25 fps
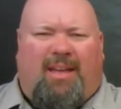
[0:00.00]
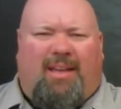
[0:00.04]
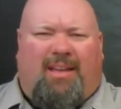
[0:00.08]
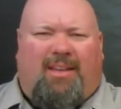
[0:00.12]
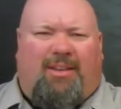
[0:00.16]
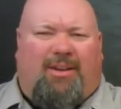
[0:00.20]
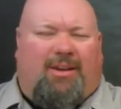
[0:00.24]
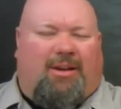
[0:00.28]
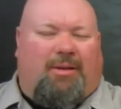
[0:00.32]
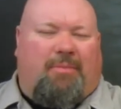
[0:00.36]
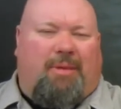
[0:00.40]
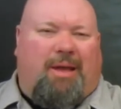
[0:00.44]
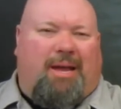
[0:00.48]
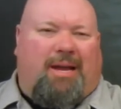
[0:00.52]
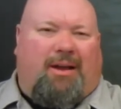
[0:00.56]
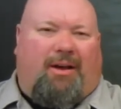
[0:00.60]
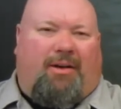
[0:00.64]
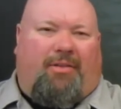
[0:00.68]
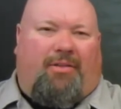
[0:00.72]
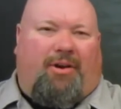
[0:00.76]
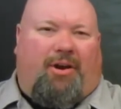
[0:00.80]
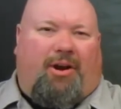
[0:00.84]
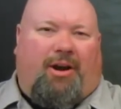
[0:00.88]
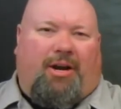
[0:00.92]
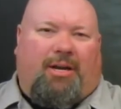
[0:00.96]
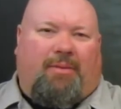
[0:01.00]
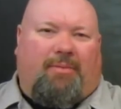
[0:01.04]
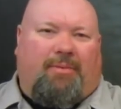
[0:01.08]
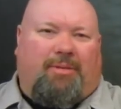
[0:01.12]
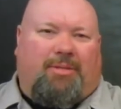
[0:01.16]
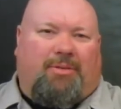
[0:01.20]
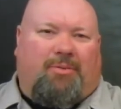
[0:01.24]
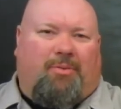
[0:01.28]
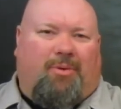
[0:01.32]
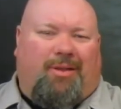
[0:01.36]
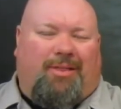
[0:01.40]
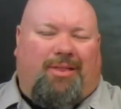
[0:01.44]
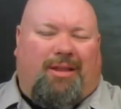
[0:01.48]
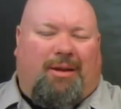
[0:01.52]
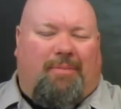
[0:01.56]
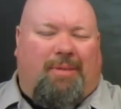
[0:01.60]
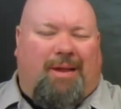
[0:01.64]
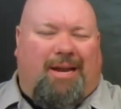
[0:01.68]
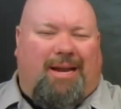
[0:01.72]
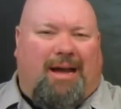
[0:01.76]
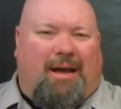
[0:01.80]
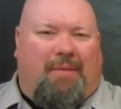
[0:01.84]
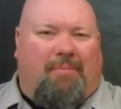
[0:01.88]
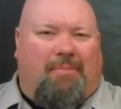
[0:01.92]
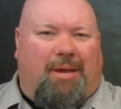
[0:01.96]
you can make all the arguments you want that it
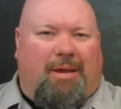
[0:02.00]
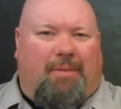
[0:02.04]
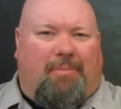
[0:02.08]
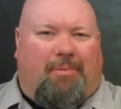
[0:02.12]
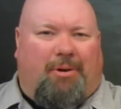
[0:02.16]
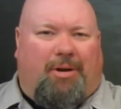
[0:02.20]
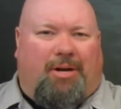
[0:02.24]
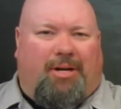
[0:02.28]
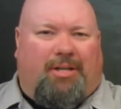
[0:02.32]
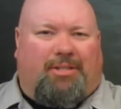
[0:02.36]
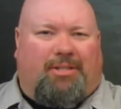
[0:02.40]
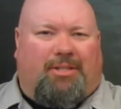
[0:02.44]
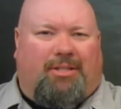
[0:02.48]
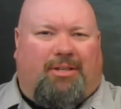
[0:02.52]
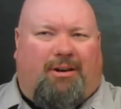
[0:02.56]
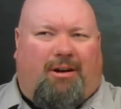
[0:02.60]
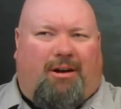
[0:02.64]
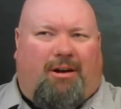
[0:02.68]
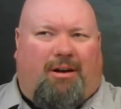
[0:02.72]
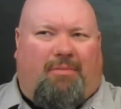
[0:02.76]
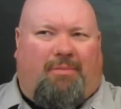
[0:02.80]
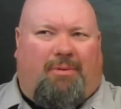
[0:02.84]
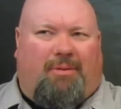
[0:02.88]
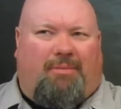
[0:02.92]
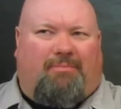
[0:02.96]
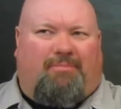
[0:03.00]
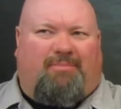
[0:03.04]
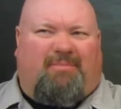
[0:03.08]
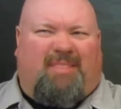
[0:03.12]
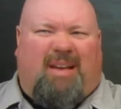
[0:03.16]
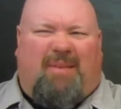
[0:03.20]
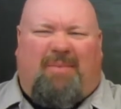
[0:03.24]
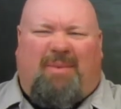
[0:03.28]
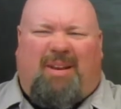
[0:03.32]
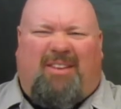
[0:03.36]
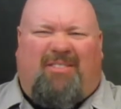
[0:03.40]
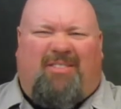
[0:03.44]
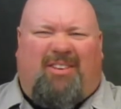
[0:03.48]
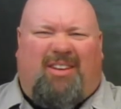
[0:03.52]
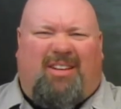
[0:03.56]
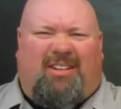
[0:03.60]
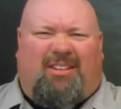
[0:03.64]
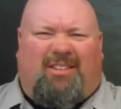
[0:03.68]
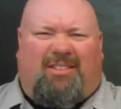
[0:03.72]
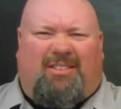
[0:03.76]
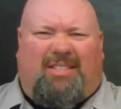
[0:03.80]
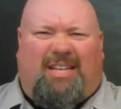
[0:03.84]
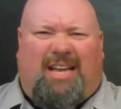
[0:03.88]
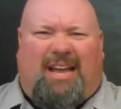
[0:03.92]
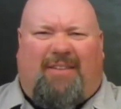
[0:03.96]
may not be a production car, but how many
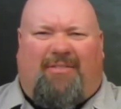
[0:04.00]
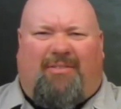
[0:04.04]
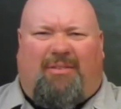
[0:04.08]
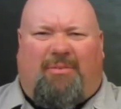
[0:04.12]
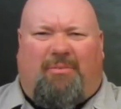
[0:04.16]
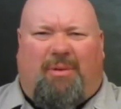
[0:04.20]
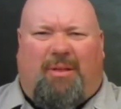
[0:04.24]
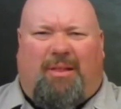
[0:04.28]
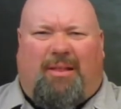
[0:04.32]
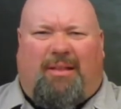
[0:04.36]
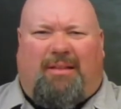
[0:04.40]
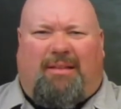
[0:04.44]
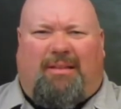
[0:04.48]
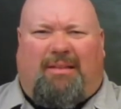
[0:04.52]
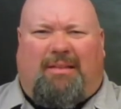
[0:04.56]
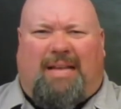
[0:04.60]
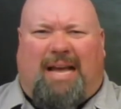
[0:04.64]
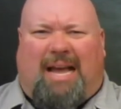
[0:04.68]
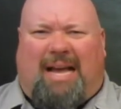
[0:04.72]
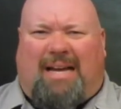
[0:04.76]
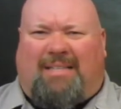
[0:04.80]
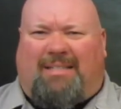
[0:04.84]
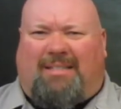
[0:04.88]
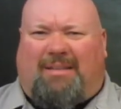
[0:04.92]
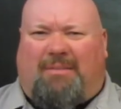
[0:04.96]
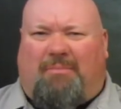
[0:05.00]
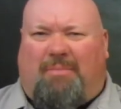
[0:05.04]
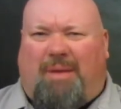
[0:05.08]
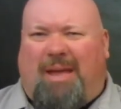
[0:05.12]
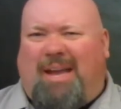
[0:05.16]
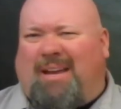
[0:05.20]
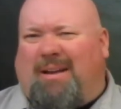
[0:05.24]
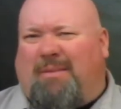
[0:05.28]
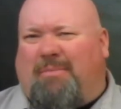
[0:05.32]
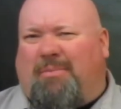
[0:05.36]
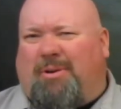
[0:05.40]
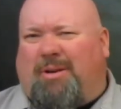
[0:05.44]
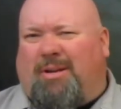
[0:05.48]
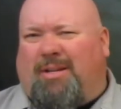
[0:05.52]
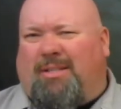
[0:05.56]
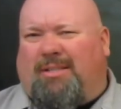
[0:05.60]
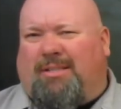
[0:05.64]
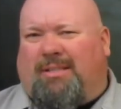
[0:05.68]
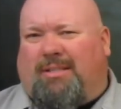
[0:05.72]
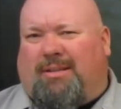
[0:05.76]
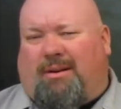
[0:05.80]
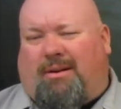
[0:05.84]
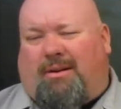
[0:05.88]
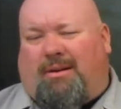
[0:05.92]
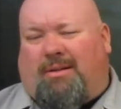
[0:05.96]
vehicles do you have to build to actually make it a
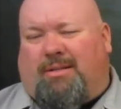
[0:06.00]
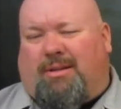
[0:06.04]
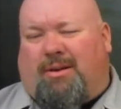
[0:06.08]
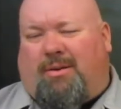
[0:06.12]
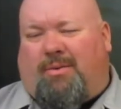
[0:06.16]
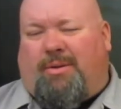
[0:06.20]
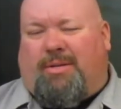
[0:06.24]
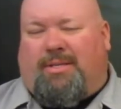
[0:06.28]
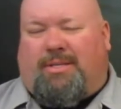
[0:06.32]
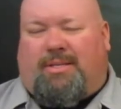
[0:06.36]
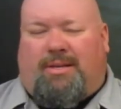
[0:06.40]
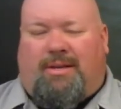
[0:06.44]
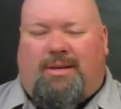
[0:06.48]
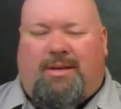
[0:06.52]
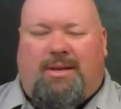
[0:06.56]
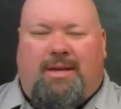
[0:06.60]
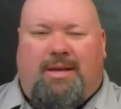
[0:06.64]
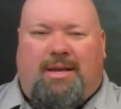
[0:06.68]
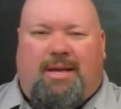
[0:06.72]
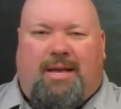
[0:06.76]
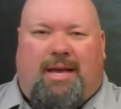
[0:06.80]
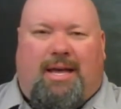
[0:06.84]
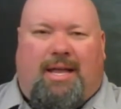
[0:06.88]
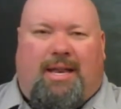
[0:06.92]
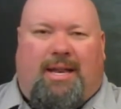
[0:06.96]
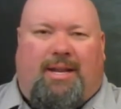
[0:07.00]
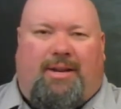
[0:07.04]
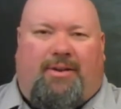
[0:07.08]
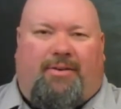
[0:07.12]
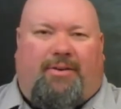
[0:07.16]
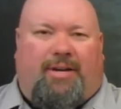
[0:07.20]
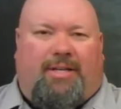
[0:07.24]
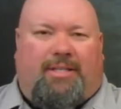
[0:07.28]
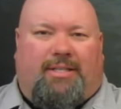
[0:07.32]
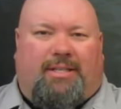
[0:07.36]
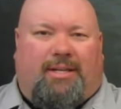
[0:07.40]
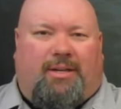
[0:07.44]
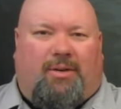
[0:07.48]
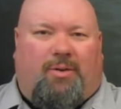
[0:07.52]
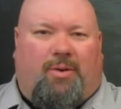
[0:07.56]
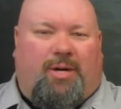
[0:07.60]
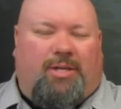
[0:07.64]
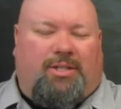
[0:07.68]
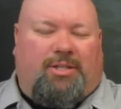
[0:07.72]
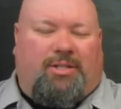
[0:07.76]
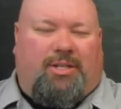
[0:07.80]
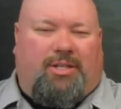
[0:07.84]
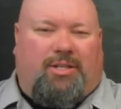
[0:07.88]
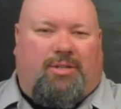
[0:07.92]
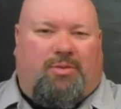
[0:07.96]
production car is always an interesting
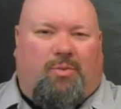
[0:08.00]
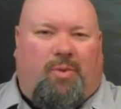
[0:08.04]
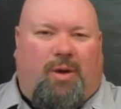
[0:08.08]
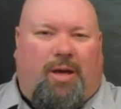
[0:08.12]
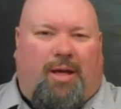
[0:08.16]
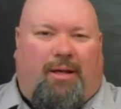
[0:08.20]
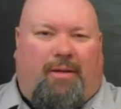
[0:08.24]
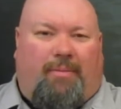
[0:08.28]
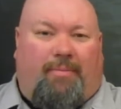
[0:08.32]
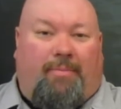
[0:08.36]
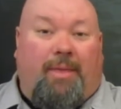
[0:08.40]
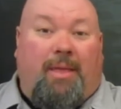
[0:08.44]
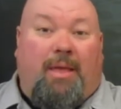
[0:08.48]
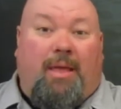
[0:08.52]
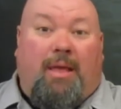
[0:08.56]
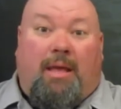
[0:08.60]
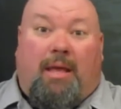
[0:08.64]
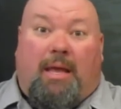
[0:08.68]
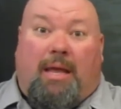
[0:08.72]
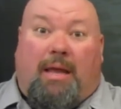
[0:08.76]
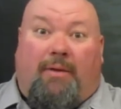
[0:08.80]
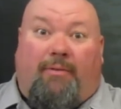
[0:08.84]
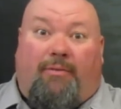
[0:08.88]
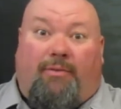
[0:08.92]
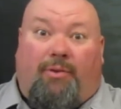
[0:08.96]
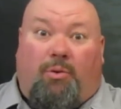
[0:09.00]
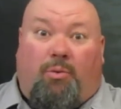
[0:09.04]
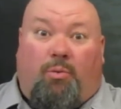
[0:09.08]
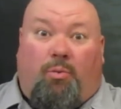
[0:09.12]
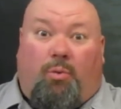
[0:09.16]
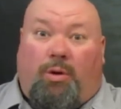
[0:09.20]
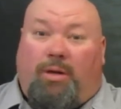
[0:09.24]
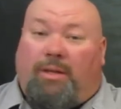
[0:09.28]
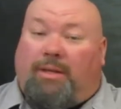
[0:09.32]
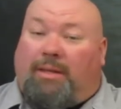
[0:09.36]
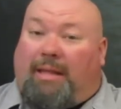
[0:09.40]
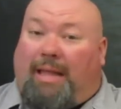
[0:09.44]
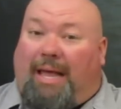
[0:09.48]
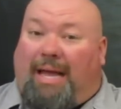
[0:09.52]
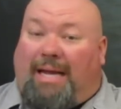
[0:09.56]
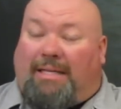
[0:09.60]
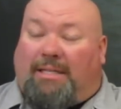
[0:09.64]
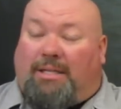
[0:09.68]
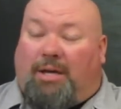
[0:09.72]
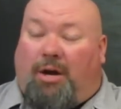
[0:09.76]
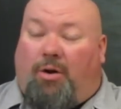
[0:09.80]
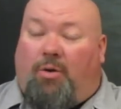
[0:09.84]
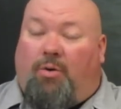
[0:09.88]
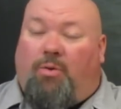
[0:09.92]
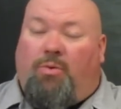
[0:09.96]
question as well. If you would like
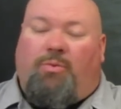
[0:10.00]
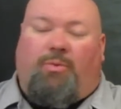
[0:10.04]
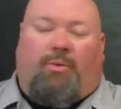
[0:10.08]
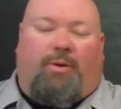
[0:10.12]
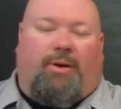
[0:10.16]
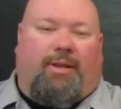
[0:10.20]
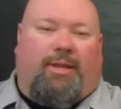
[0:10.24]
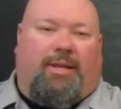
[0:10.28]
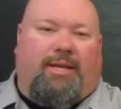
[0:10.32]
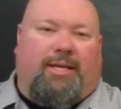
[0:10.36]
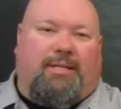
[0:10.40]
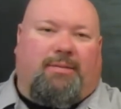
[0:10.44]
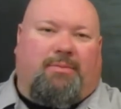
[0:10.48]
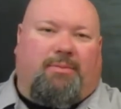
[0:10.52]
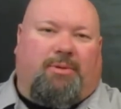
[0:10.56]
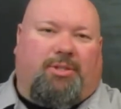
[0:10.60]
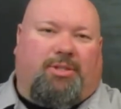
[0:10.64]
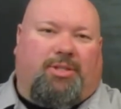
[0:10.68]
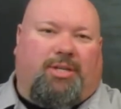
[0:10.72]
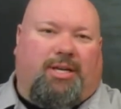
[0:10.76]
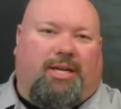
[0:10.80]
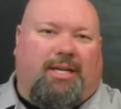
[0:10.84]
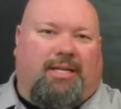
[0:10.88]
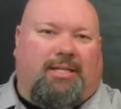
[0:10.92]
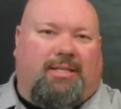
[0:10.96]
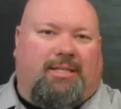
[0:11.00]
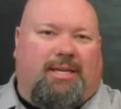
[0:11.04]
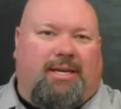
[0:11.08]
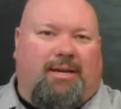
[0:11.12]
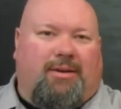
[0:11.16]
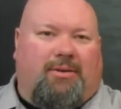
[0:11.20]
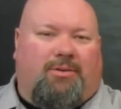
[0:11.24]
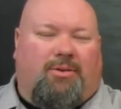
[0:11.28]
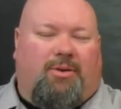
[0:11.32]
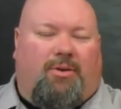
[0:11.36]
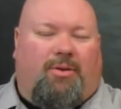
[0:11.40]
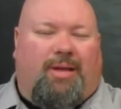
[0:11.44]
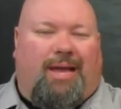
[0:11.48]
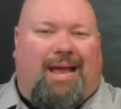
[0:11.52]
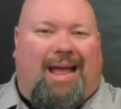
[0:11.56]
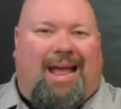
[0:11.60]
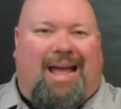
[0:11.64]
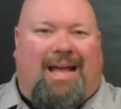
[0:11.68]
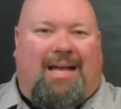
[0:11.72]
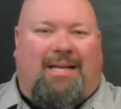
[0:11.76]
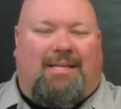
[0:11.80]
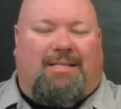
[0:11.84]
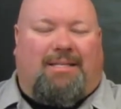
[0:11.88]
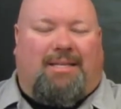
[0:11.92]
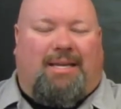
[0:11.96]
to own one of these machines, NIO's only
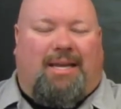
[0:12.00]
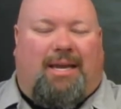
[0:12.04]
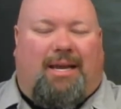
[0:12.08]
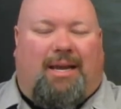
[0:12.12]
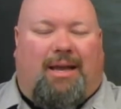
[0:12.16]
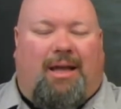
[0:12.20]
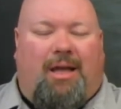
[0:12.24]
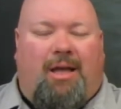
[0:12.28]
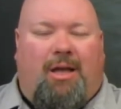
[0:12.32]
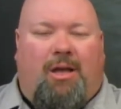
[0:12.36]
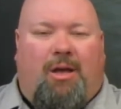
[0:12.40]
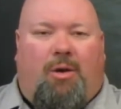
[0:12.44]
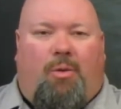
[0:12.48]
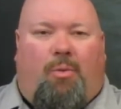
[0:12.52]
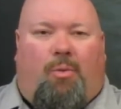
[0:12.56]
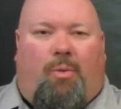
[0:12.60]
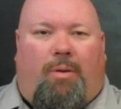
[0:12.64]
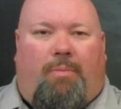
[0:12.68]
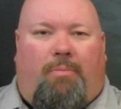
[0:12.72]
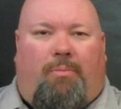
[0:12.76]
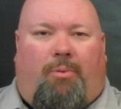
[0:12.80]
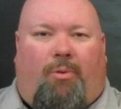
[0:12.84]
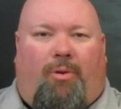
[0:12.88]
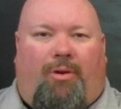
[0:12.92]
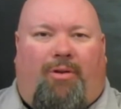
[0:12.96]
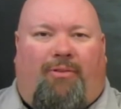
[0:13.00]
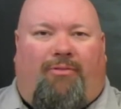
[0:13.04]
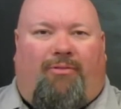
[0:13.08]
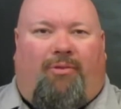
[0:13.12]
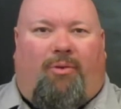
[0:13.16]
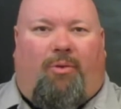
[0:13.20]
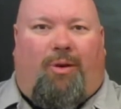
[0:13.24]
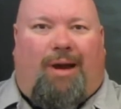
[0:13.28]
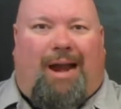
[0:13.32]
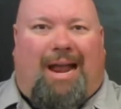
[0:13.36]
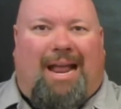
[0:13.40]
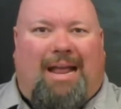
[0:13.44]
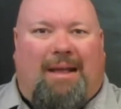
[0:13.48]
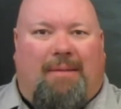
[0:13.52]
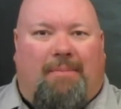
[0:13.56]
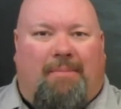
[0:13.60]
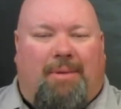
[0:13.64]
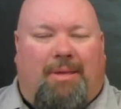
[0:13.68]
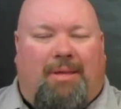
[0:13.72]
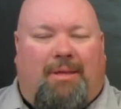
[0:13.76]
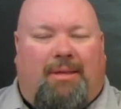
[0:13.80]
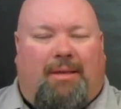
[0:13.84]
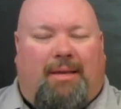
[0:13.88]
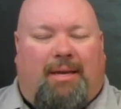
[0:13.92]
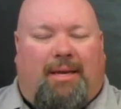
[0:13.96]
asking $1.48
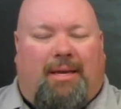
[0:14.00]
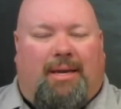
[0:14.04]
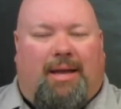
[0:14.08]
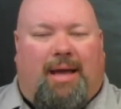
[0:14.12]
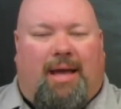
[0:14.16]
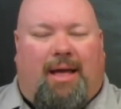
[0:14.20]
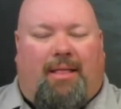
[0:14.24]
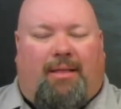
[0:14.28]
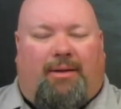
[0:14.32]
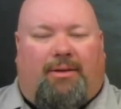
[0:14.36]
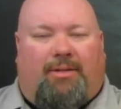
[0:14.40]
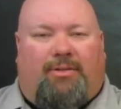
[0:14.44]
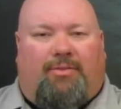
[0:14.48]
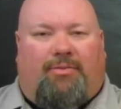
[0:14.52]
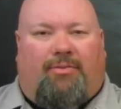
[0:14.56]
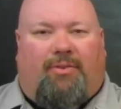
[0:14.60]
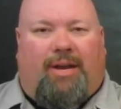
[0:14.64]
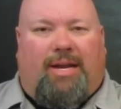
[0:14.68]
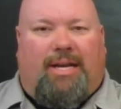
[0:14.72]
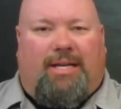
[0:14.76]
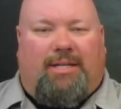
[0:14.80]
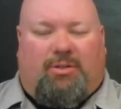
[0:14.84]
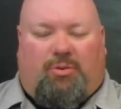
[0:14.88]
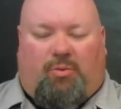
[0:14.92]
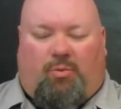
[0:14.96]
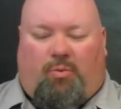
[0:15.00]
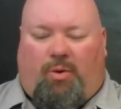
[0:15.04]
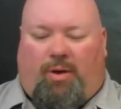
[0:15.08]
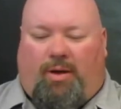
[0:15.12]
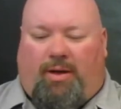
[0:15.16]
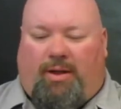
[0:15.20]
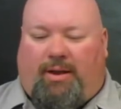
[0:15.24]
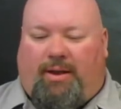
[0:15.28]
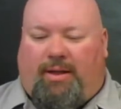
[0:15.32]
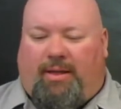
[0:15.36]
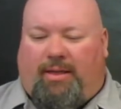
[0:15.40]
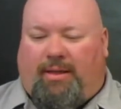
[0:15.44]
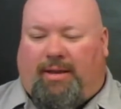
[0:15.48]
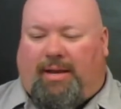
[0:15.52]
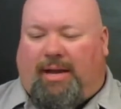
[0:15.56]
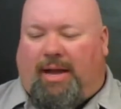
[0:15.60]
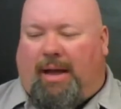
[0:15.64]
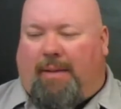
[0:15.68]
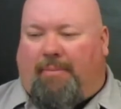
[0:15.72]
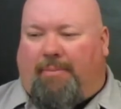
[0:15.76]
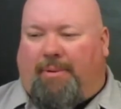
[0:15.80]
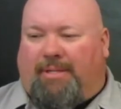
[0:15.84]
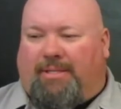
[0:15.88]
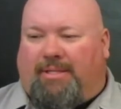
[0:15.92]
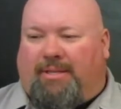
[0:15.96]
million for each one of the
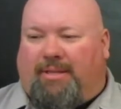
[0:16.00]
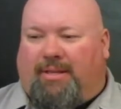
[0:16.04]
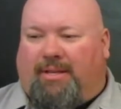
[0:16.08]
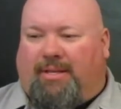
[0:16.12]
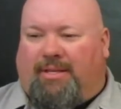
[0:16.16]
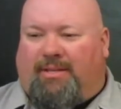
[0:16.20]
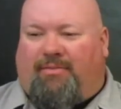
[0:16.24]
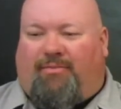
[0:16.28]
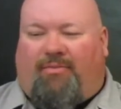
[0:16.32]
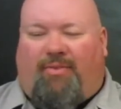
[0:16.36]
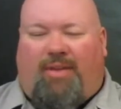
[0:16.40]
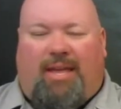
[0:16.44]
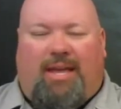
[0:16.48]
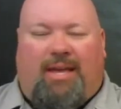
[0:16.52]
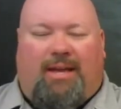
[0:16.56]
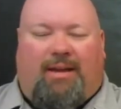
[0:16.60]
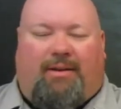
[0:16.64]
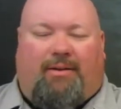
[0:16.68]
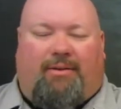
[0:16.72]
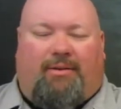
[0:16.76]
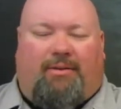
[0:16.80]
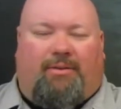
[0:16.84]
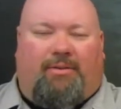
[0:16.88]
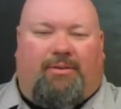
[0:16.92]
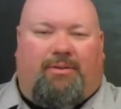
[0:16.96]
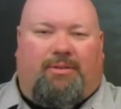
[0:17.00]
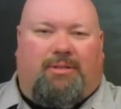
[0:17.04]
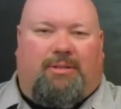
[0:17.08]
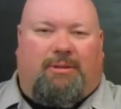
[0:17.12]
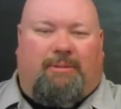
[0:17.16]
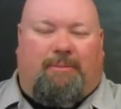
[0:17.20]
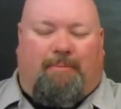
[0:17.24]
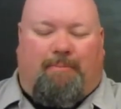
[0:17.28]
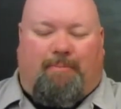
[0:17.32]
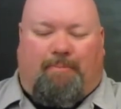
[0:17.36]
copies of these vehicles.